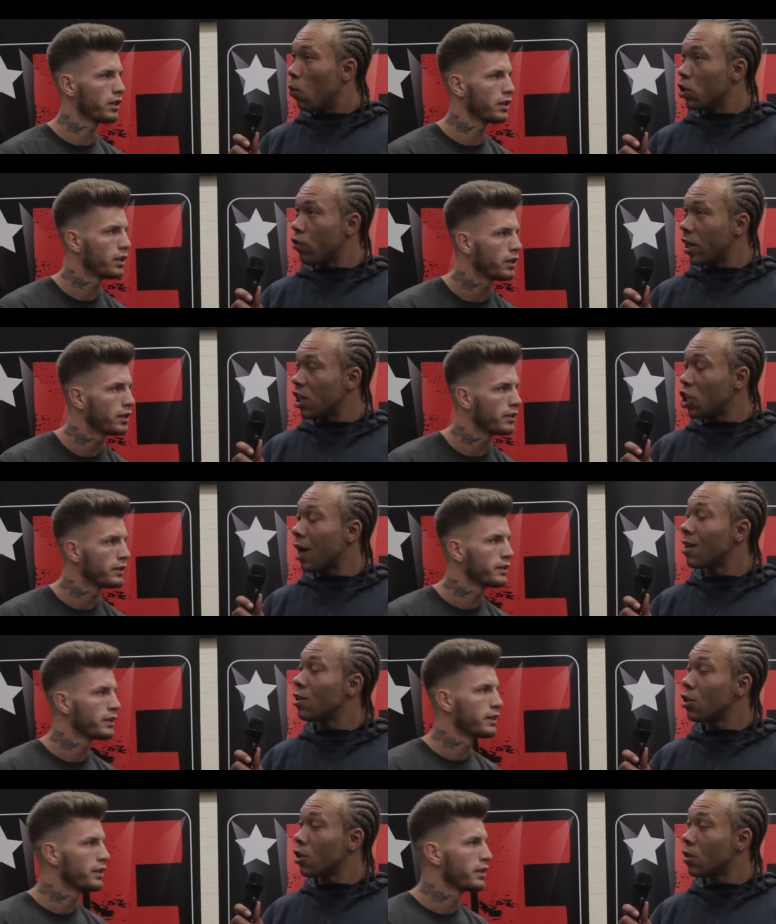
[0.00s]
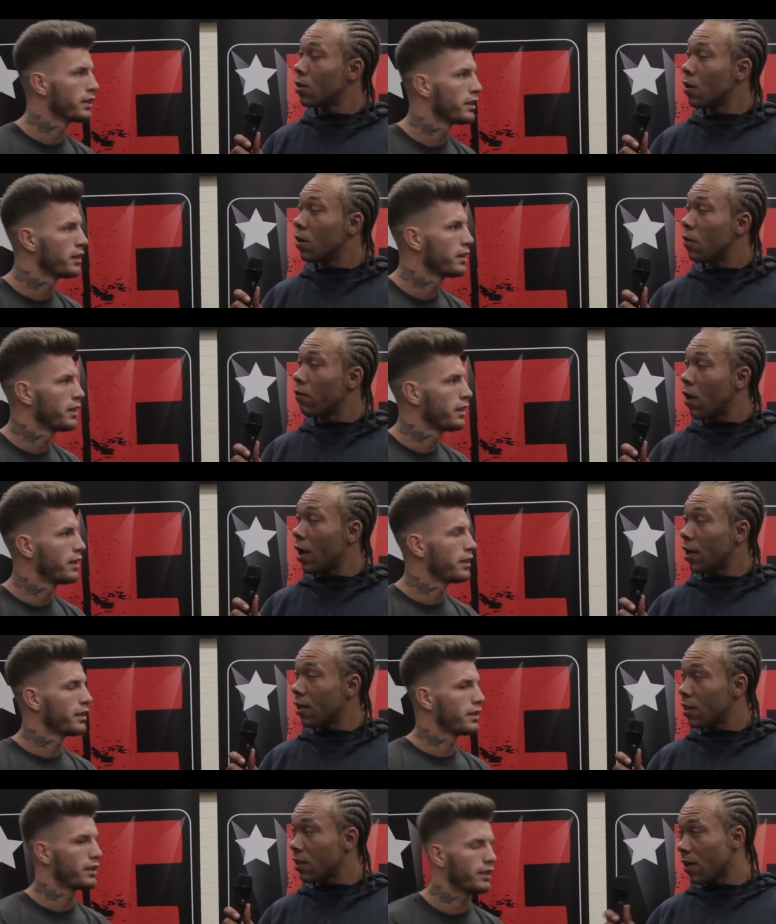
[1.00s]
Speaker 1: Was there any challenges
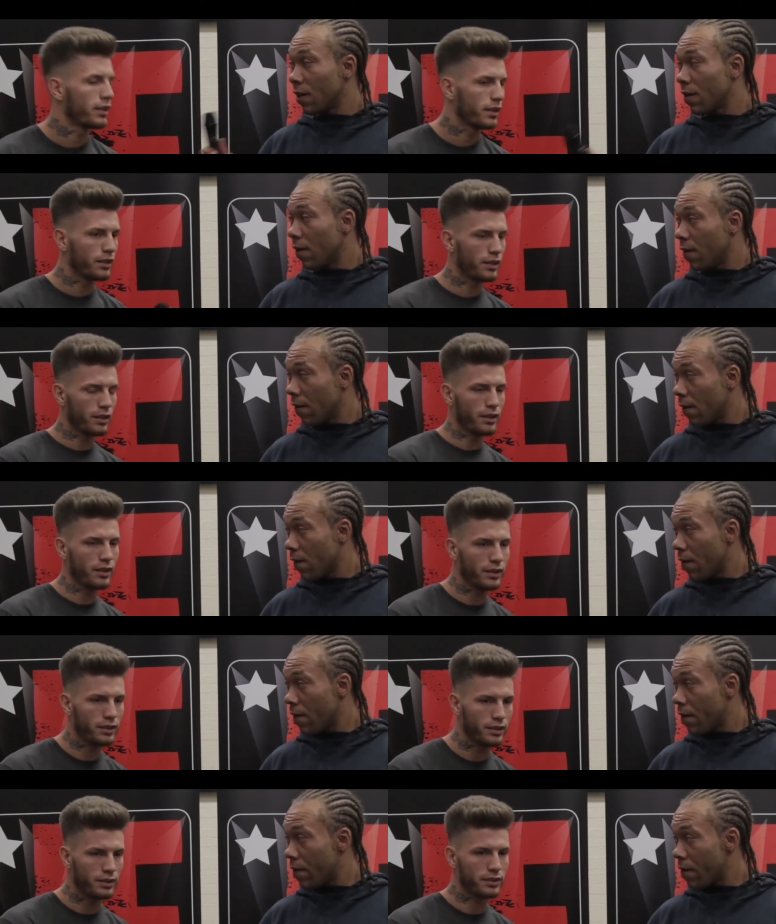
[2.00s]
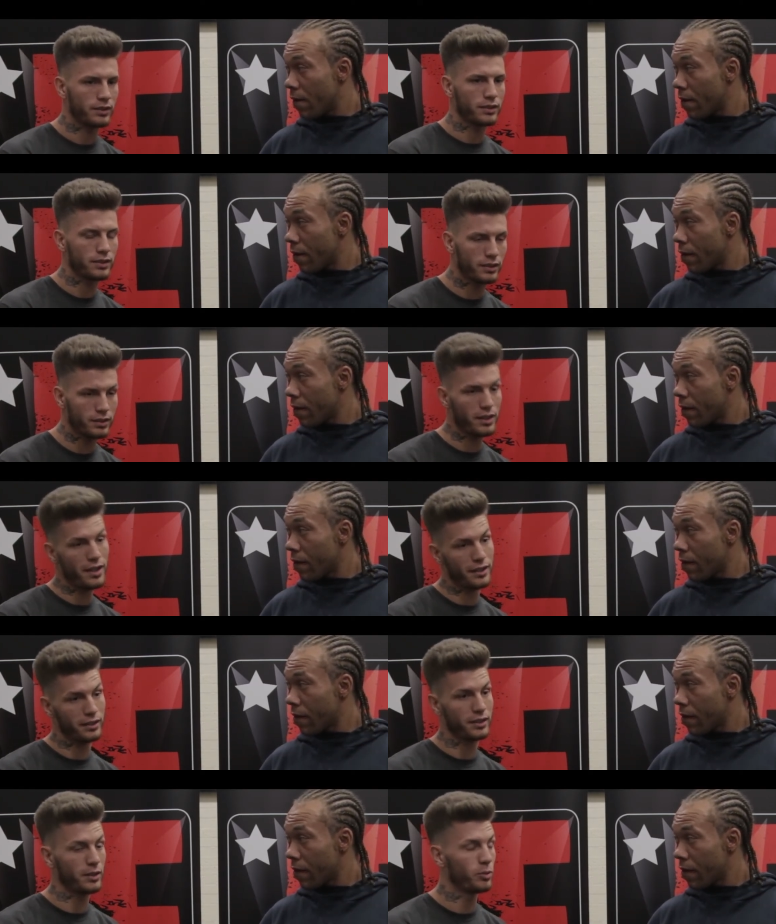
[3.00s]
fighting this kid? Uh,
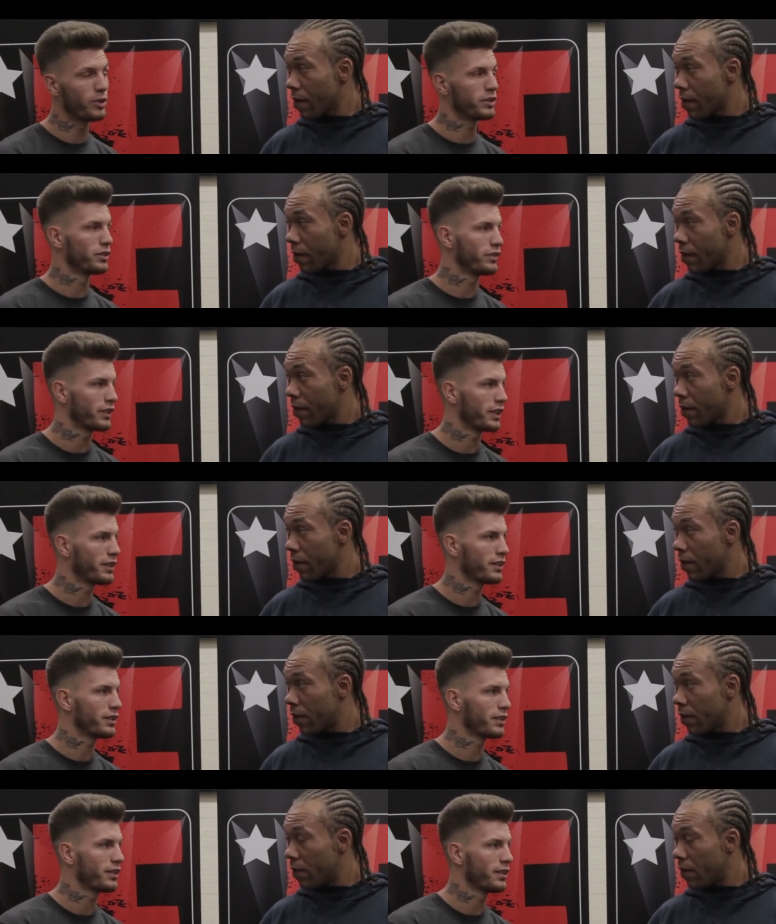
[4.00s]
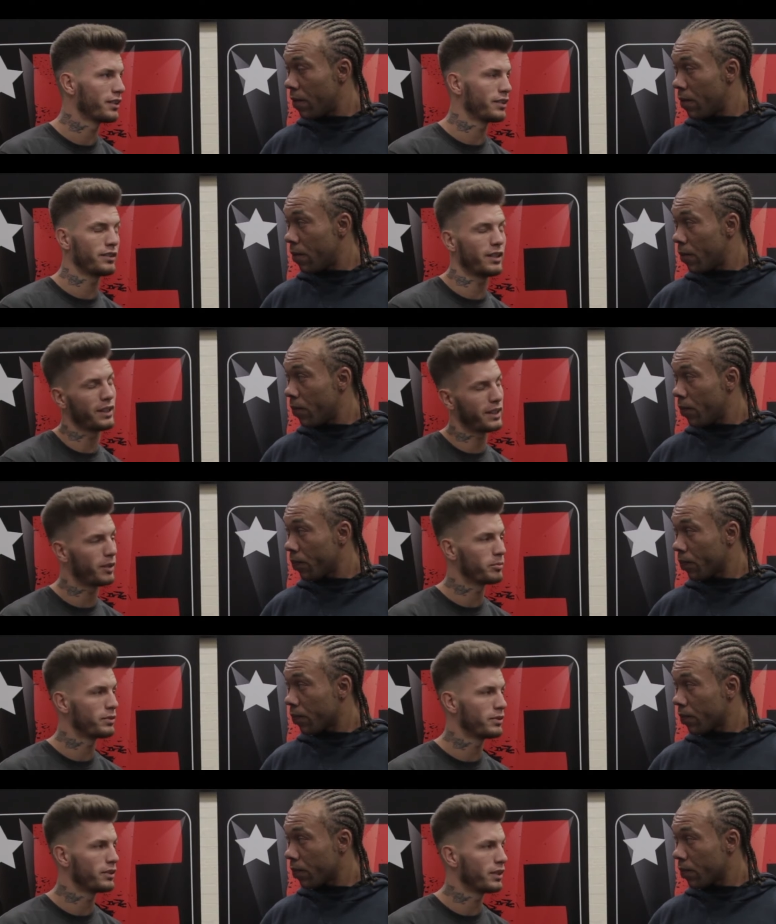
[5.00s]
yeah, he were a tough kid. Uh, I
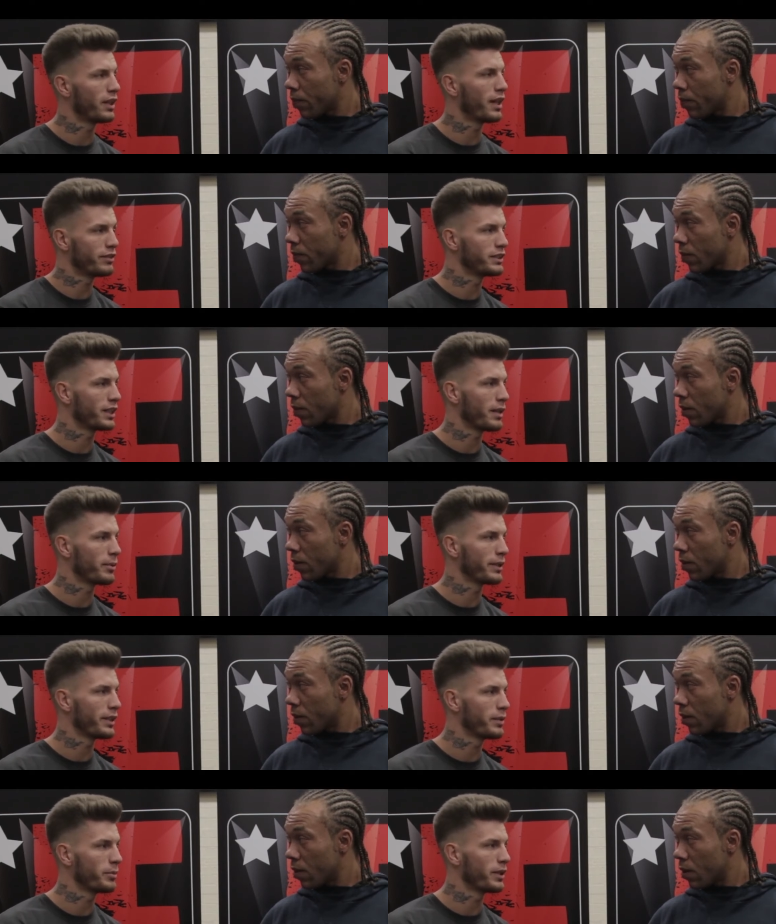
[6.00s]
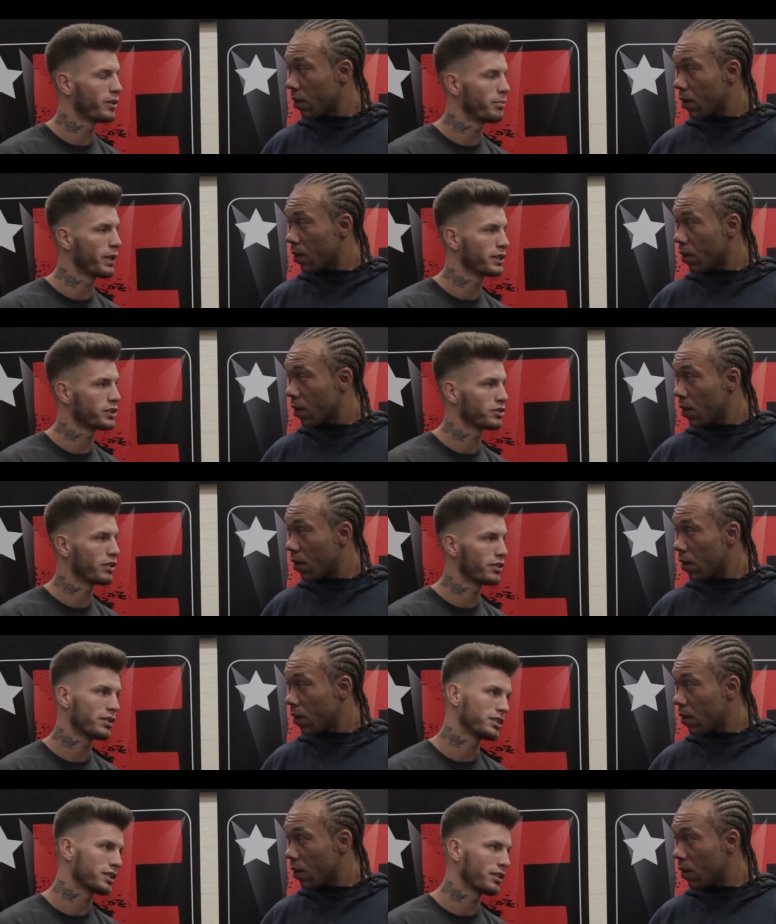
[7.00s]
kept every time I hit him, he come back
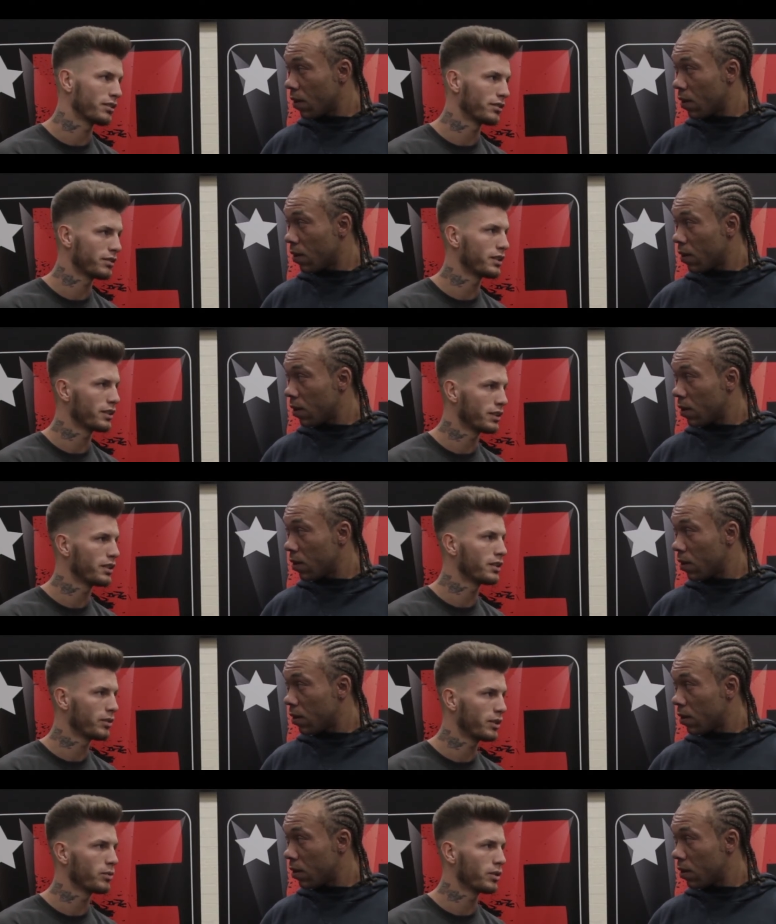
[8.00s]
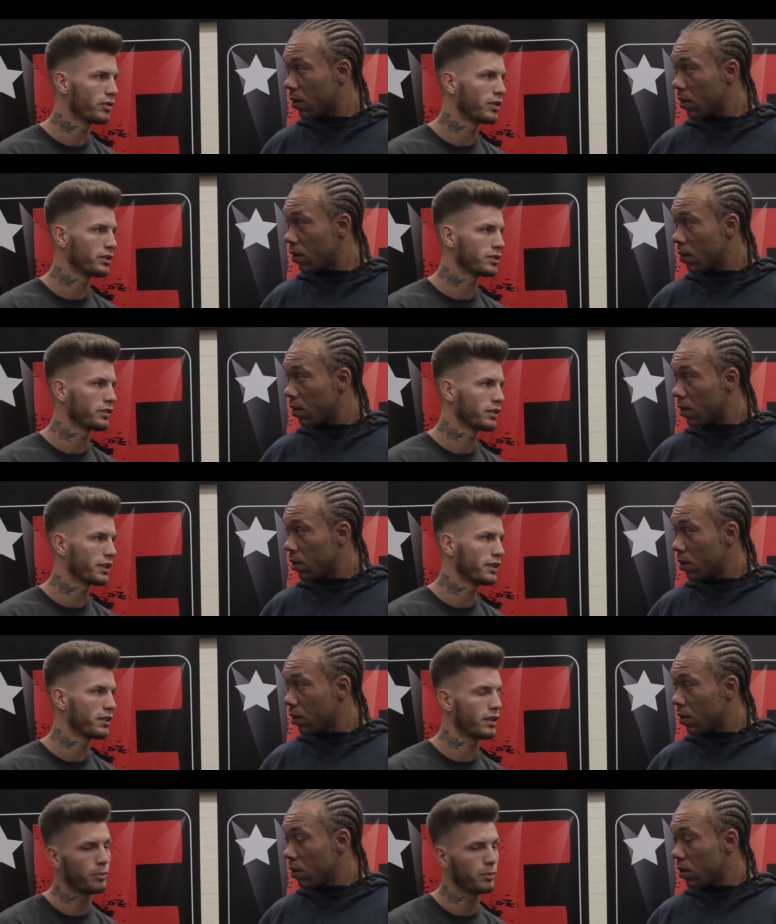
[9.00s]
stronger. So he, he, he were a real tough kid.